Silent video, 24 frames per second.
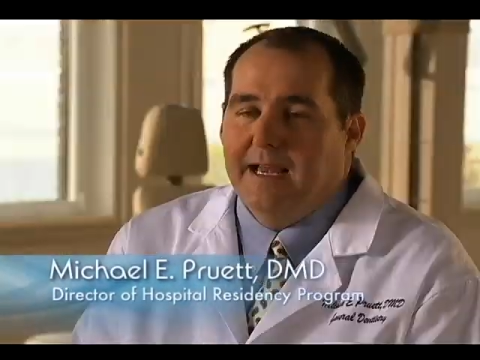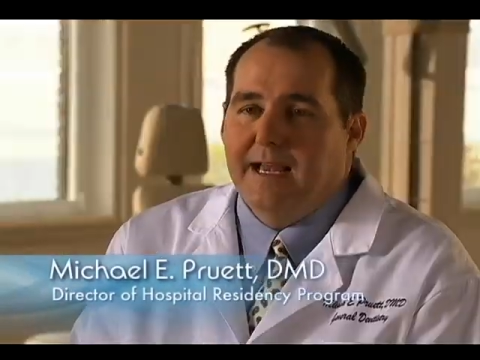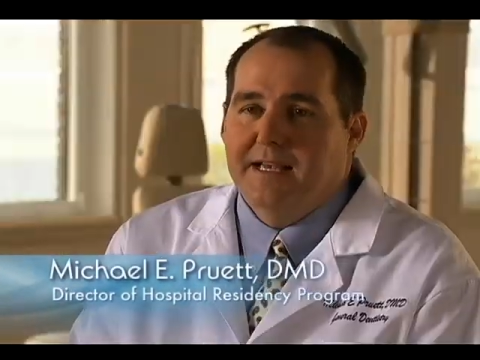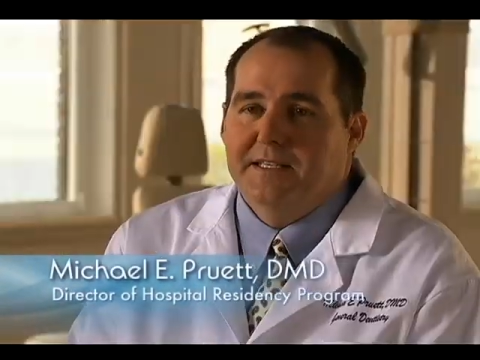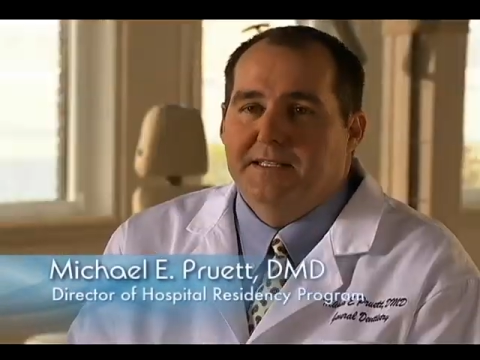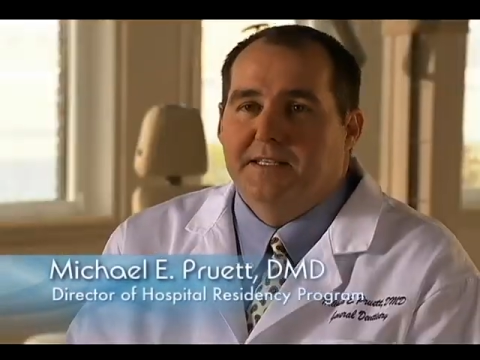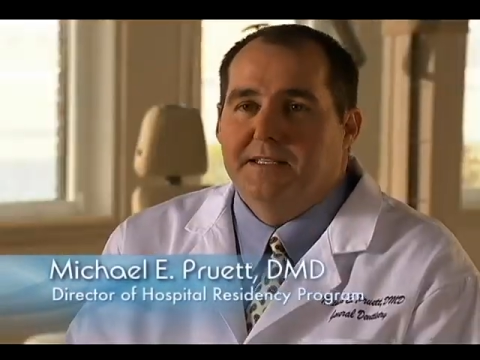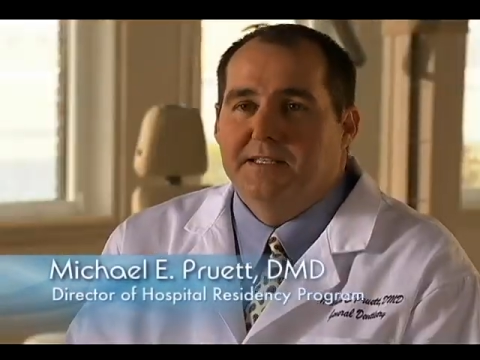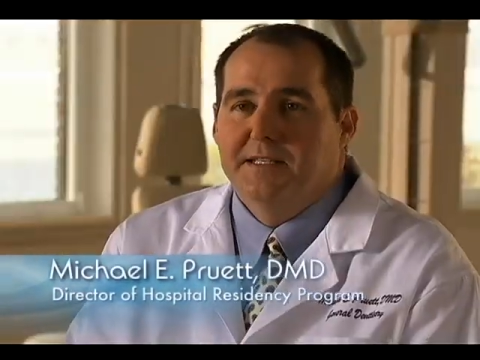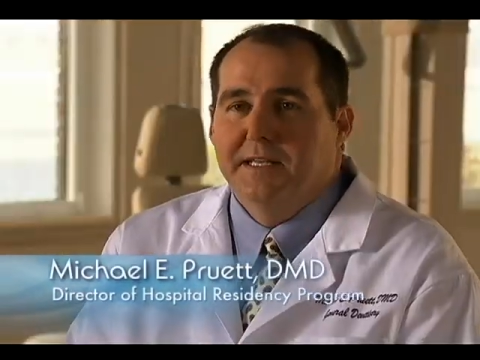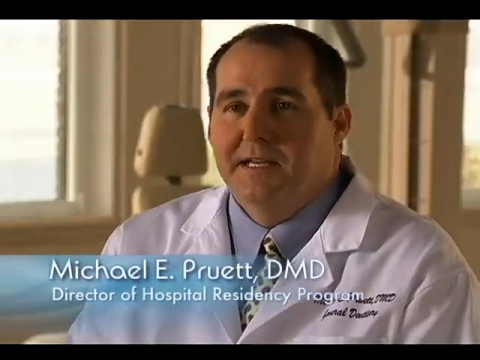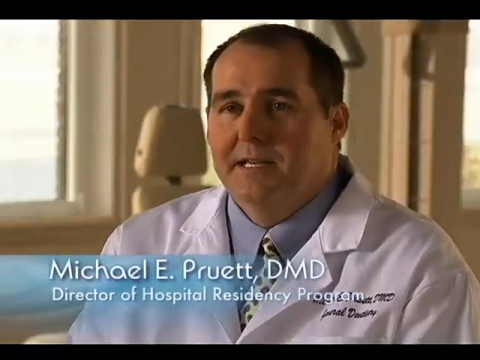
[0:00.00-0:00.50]
As
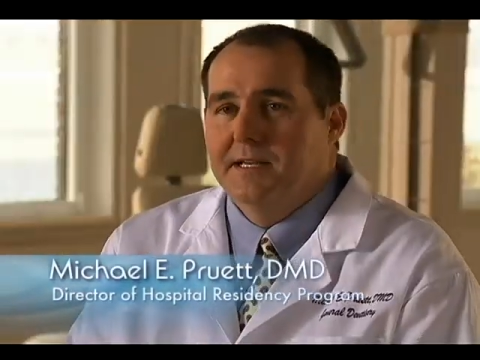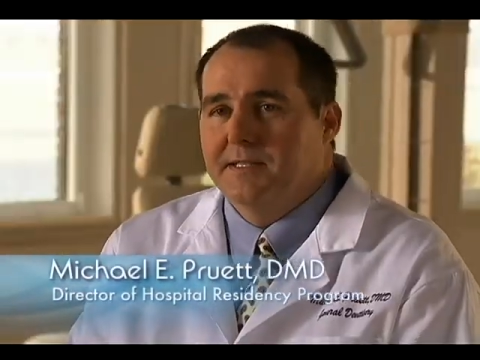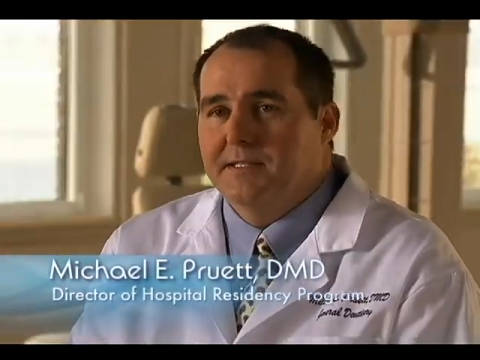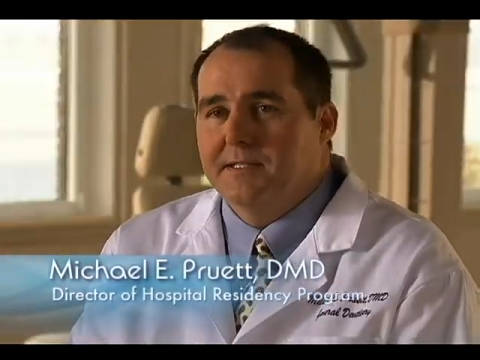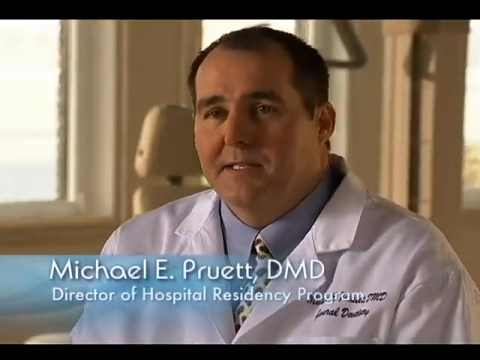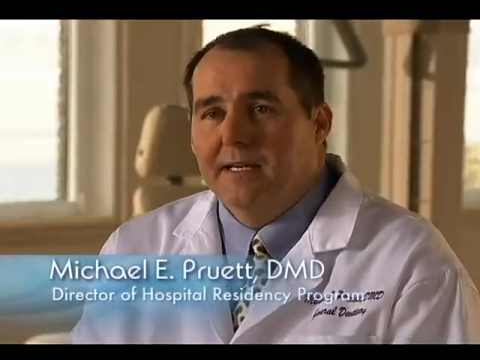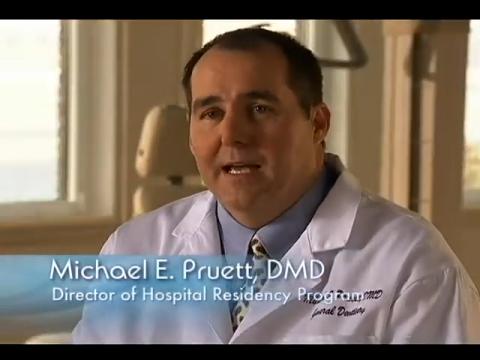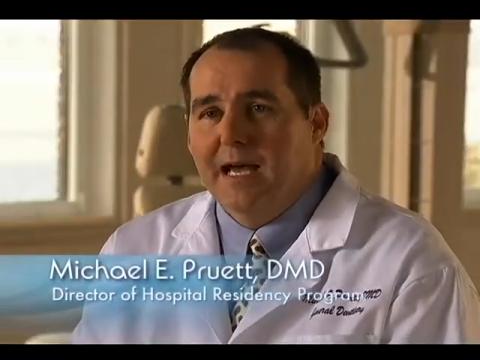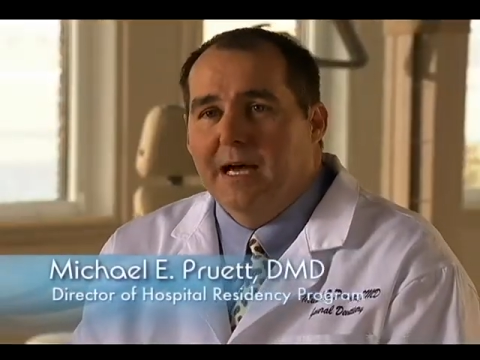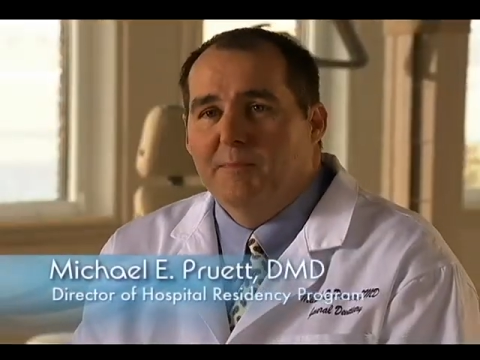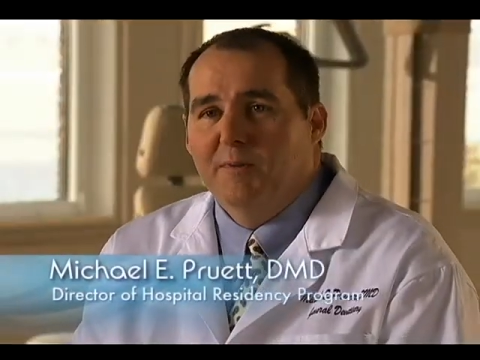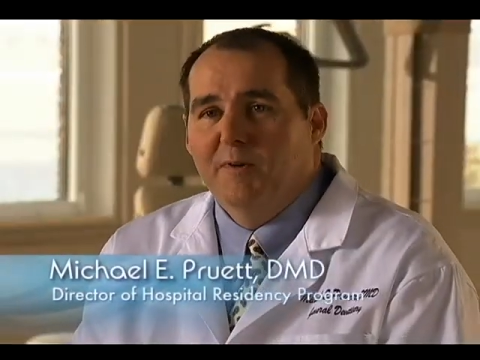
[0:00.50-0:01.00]
a dentist,
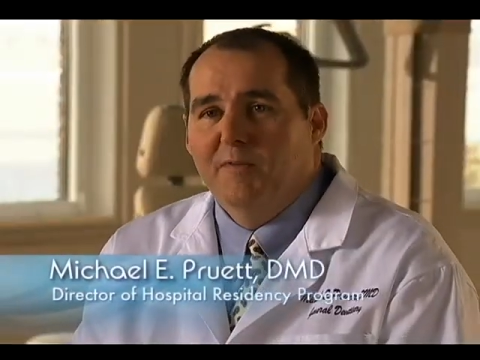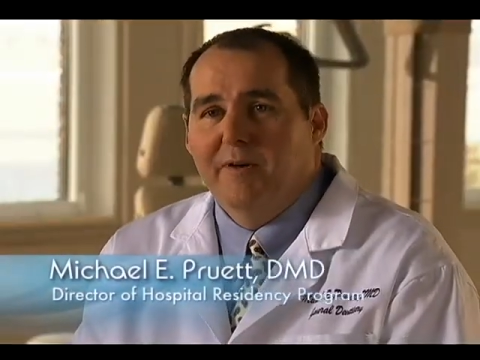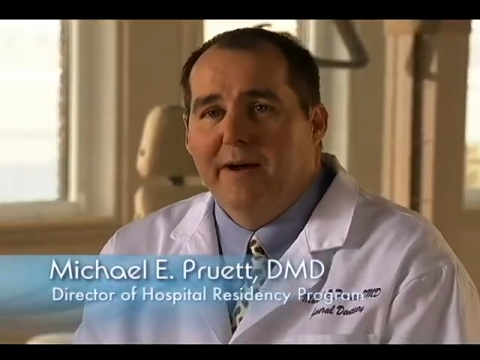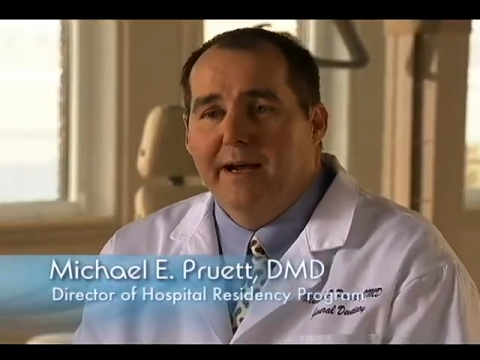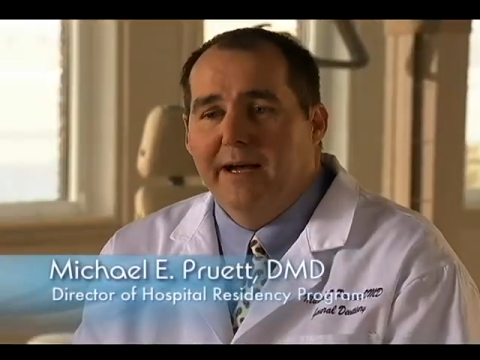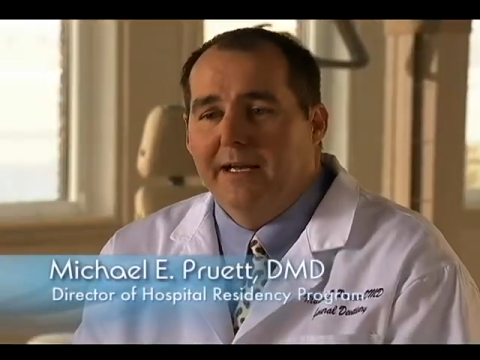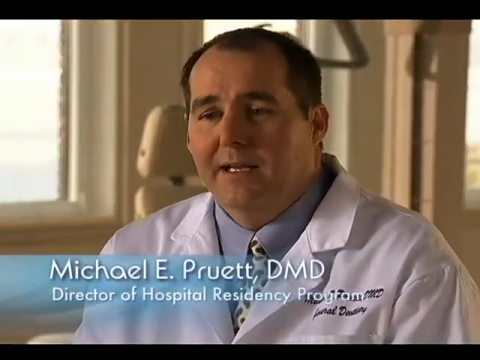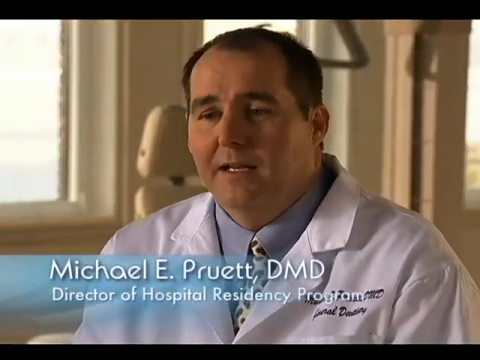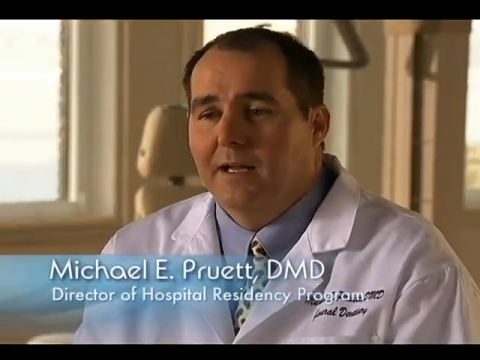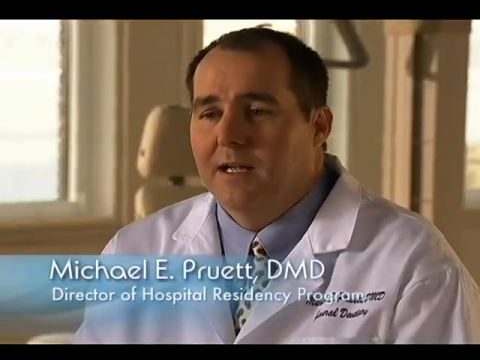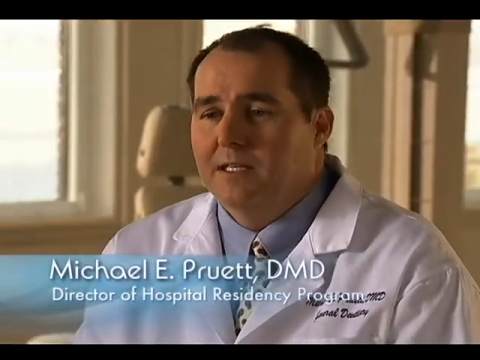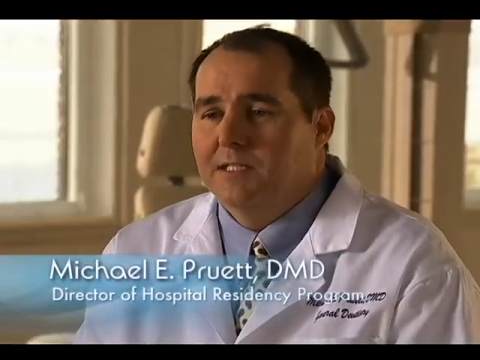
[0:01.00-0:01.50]
I
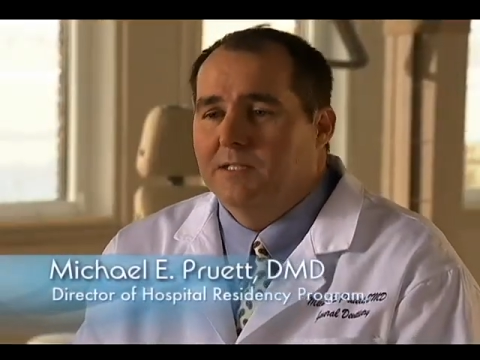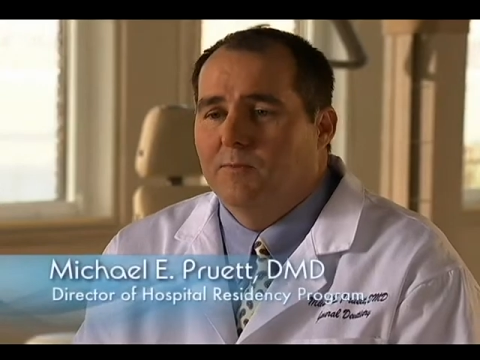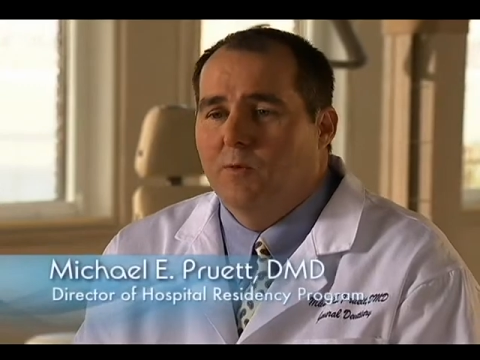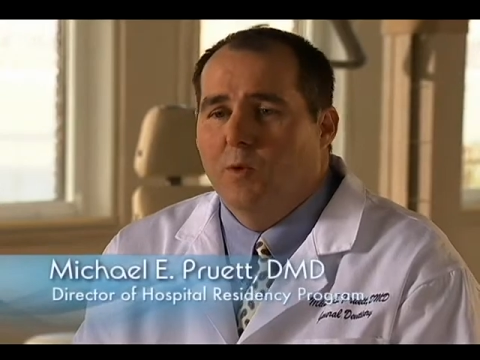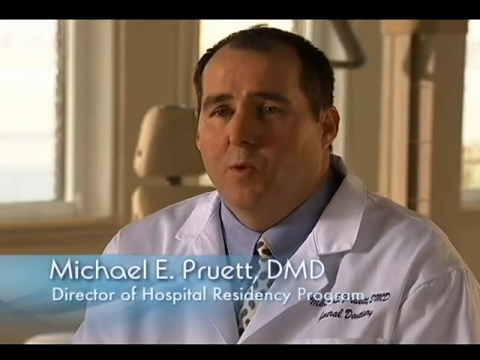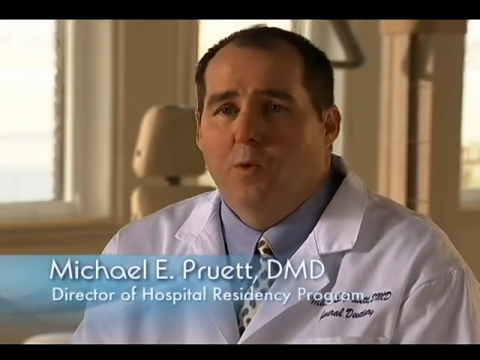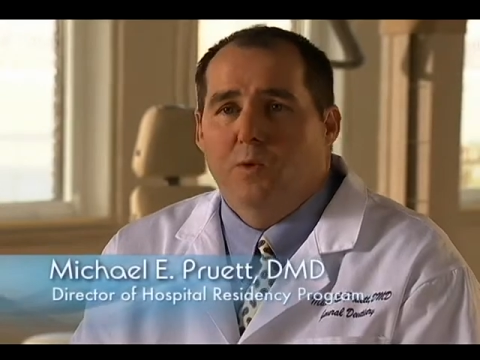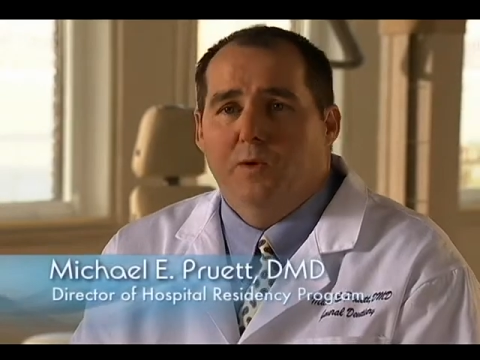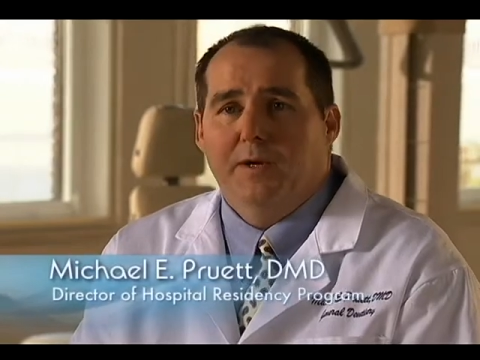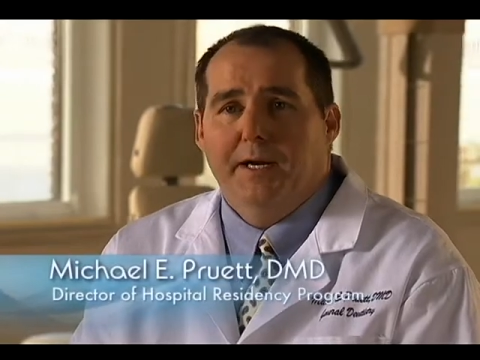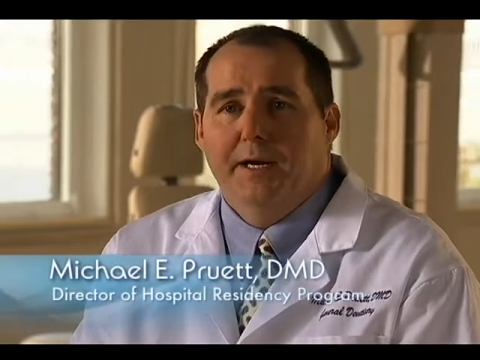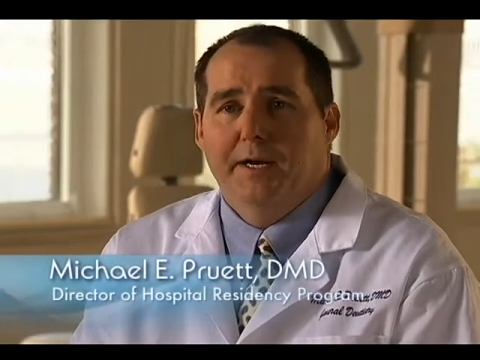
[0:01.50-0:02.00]
provide lots of
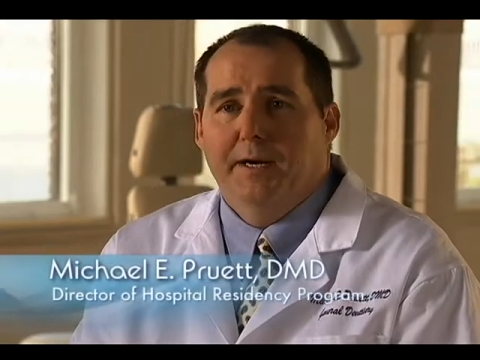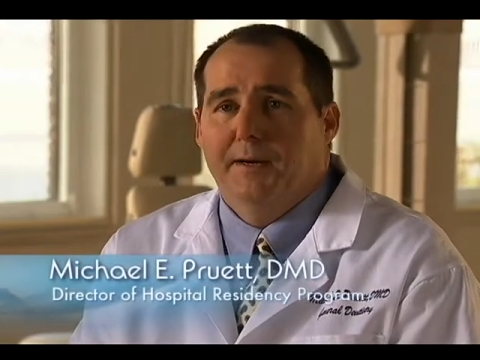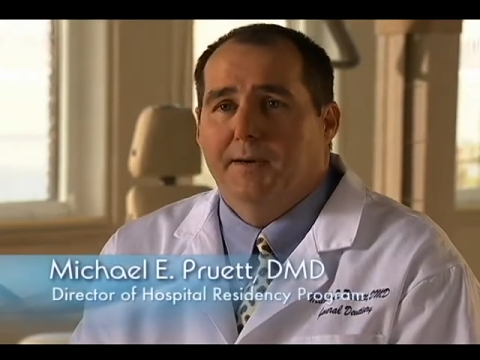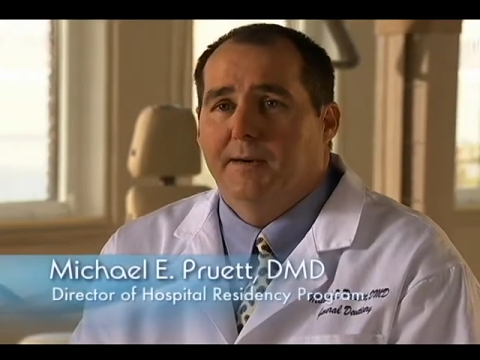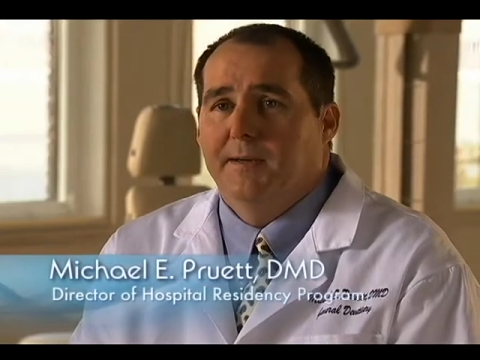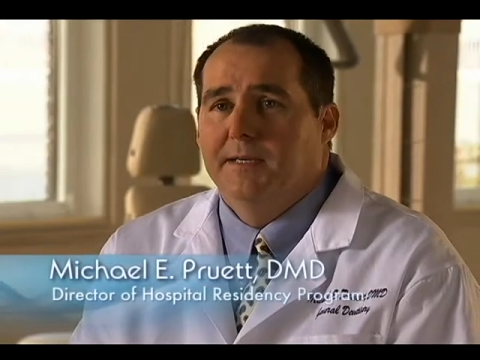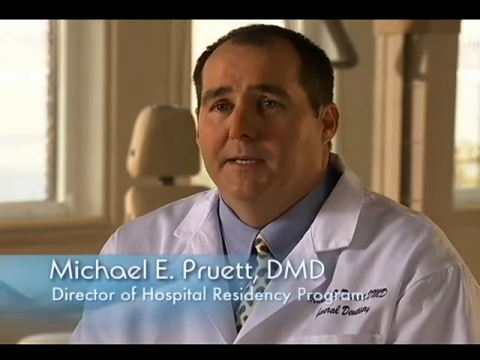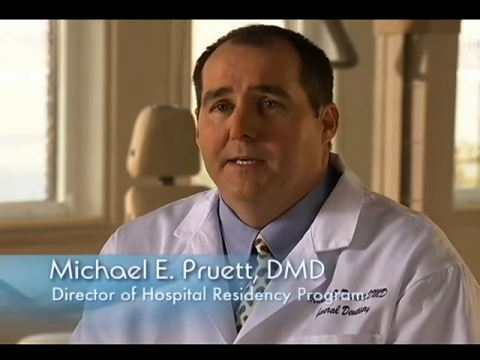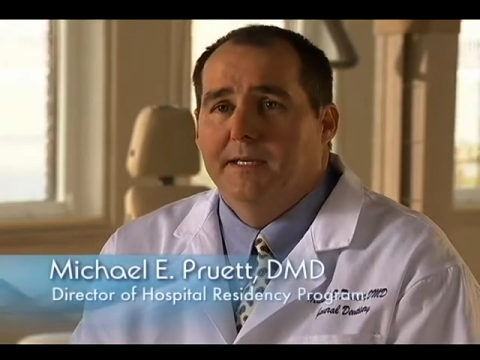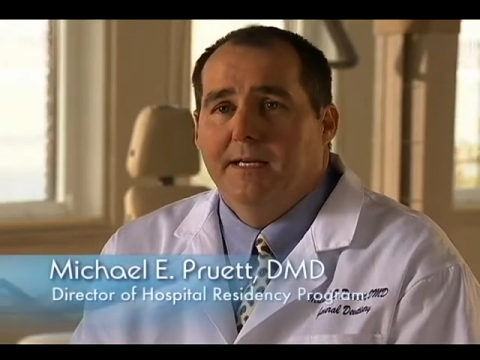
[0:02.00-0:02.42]
oral care.